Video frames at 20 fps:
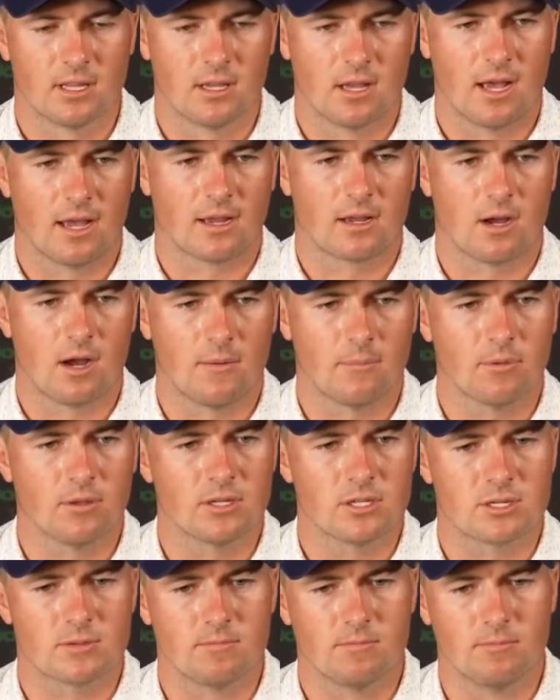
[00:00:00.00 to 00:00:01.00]

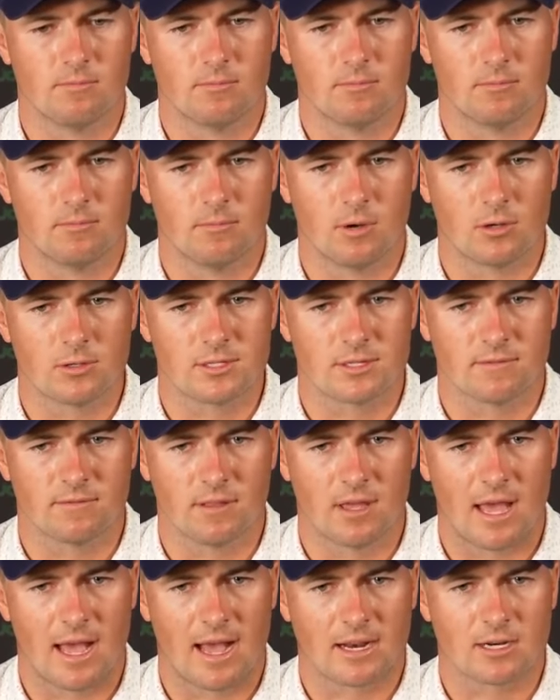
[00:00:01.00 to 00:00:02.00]
accomplished most of
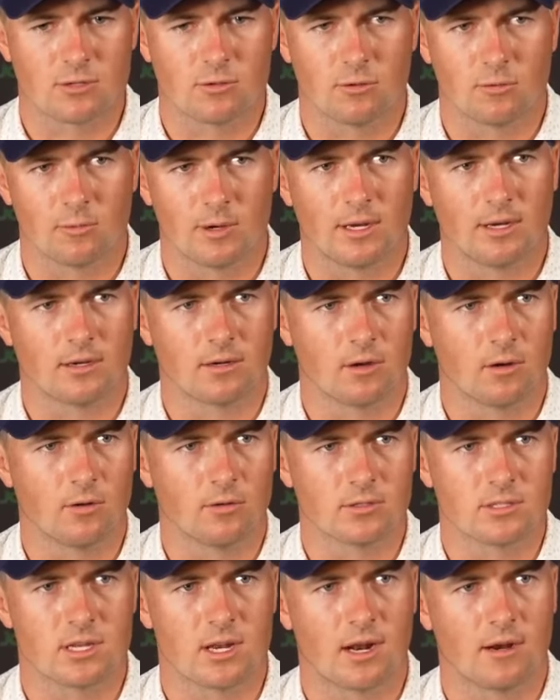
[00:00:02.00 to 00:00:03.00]
the actual written
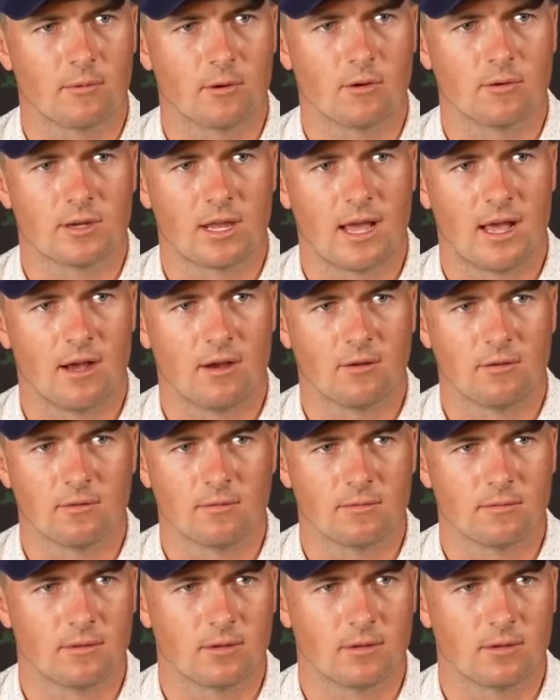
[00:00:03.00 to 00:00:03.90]
goals that I wrote down,